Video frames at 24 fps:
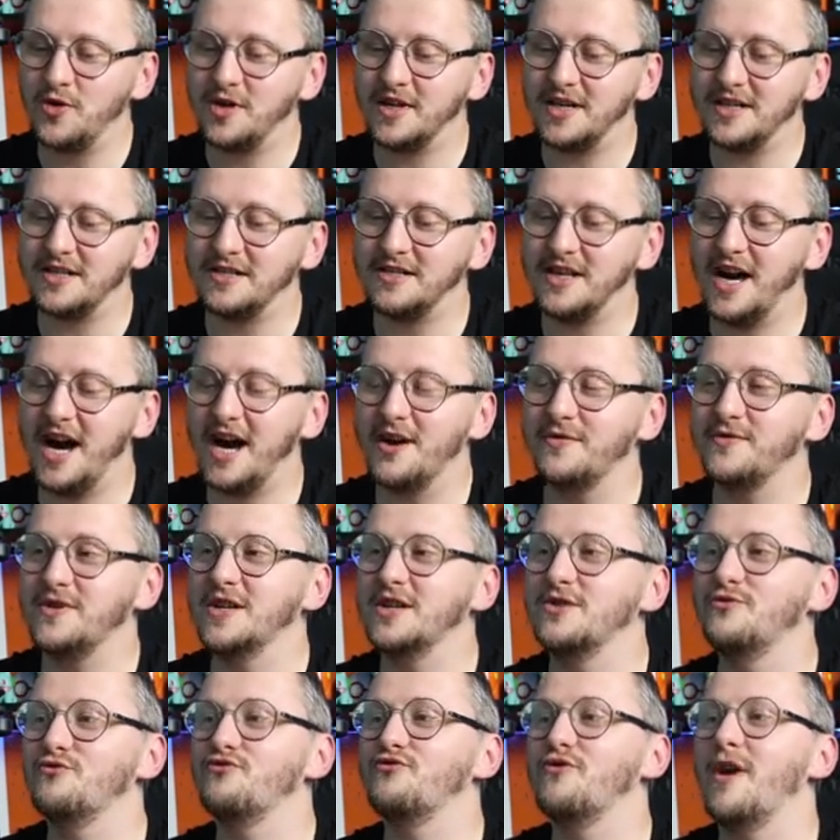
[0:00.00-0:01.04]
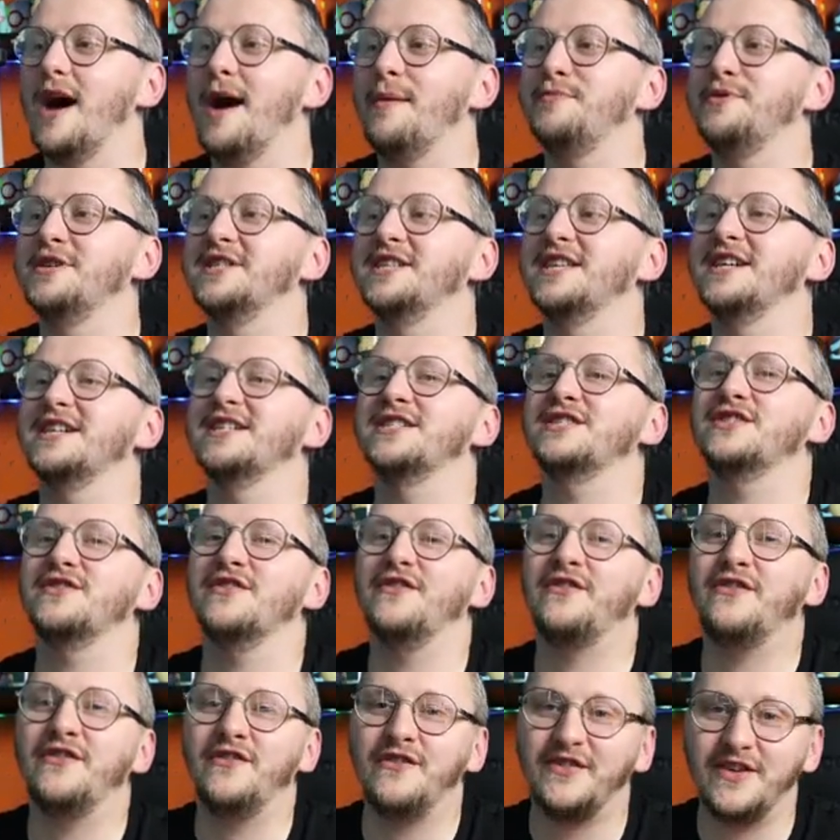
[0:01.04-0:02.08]
Galarian Rapidash
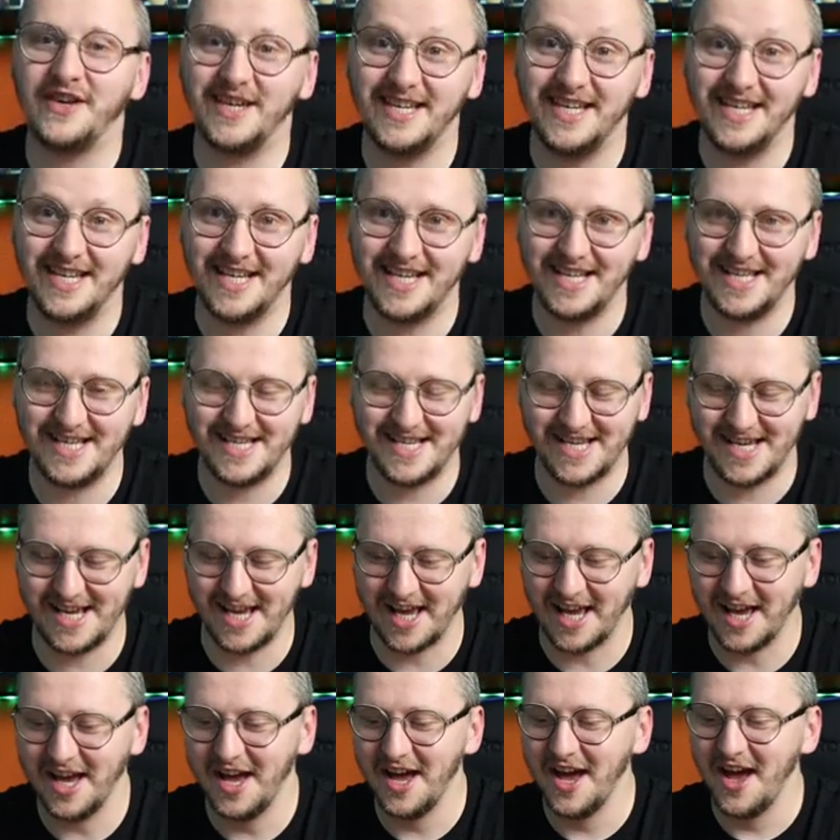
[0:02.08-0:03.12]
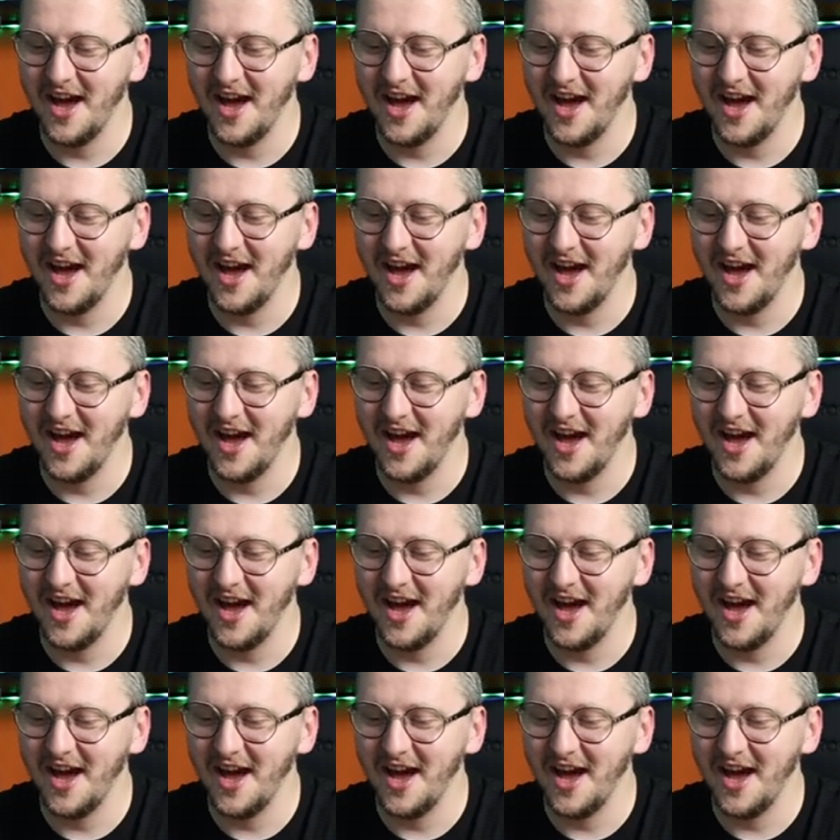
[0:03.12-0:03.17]
V.